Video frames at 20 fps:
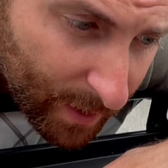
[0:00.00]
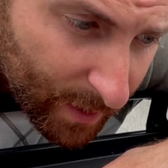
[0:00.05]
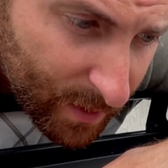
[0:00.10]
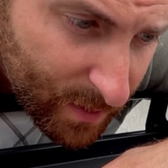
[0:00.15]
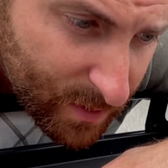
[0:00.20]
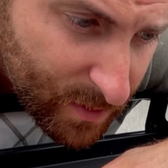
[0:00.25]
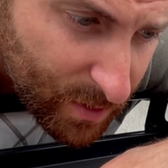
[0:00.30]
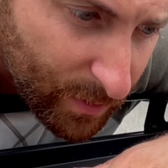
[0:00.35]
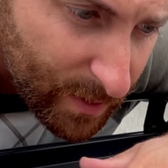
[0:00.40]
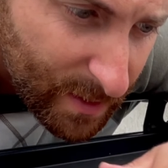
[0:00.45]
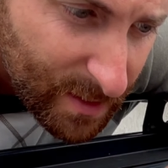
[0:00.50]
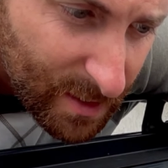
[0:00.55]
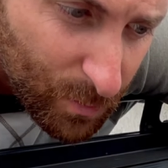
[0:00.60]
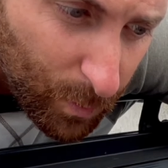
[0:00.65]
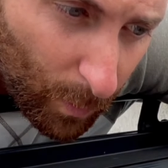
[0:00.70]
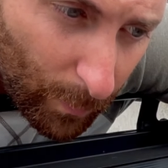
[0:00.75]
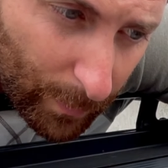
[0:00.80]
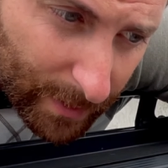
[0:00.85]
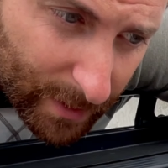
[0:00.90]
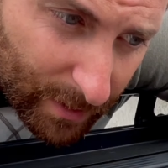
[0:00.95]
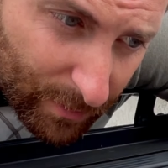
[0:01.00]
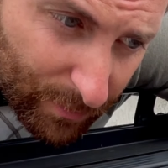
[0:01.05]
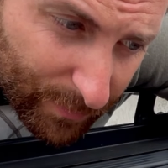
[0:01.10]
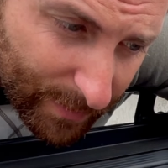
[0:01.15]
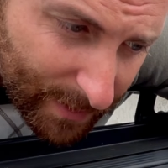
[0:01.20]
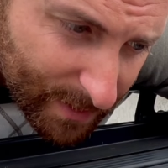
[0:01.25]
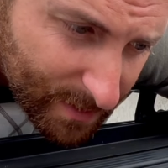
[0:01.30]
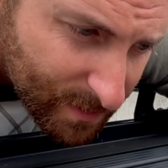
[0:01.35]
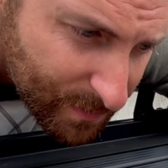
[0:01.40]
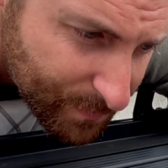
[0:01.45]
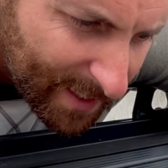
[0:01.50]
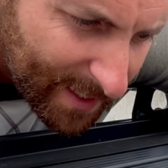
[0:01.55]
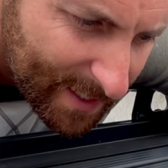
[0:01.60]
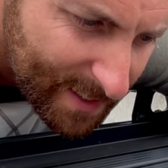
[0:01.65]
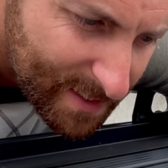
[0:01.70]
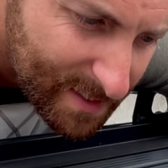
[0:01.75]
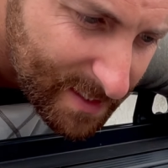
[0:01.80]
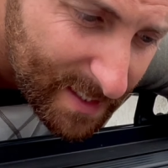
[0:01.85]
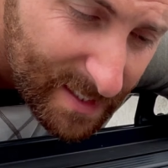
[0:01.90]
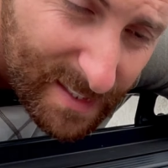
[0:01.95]
So this is what we're gonna fix,
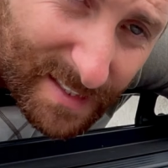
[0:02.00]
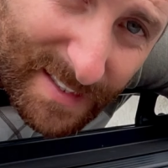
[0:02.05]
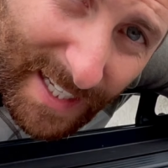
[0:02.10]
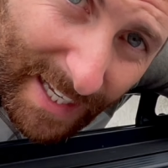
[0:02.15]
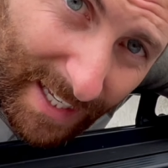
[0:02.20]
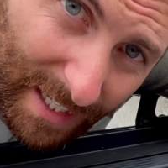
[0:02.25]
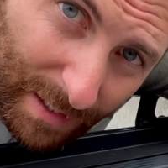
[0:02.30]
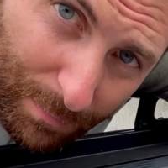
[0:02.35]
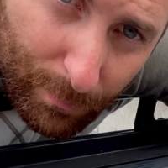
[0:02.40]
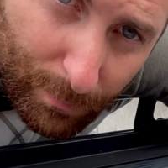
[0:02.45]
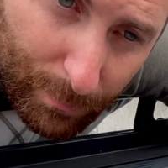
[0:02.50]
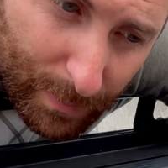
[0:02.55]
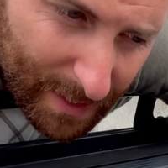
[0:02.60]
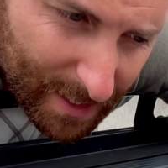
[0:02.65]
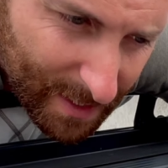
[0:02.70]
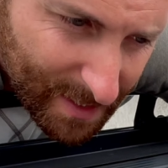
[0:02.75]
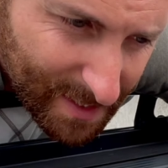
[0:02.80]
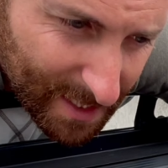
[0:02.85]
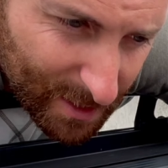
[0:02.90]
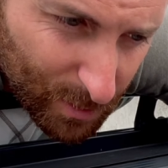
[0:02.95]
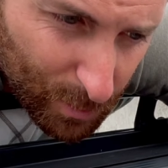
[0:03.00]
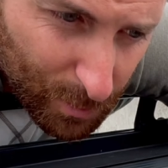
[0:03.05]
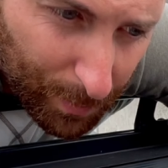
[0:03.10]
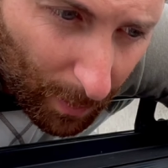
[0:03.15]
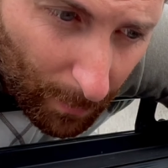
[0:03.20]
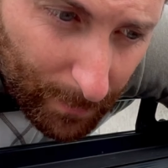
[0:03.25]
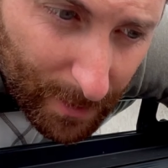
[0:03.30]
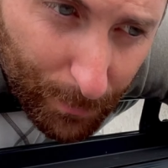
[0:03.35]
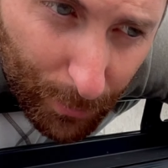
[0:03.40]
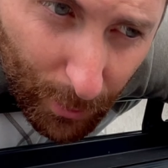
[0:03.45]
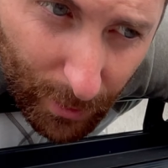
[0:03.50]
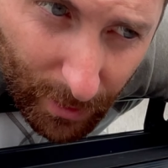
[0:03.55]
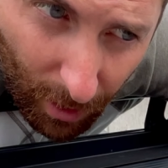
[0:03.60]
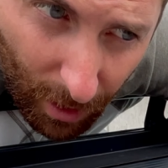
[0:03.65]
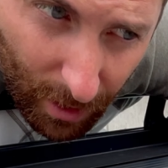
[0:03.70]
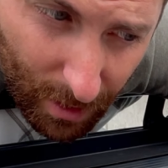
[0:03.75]
is this tape. Because this was probably put on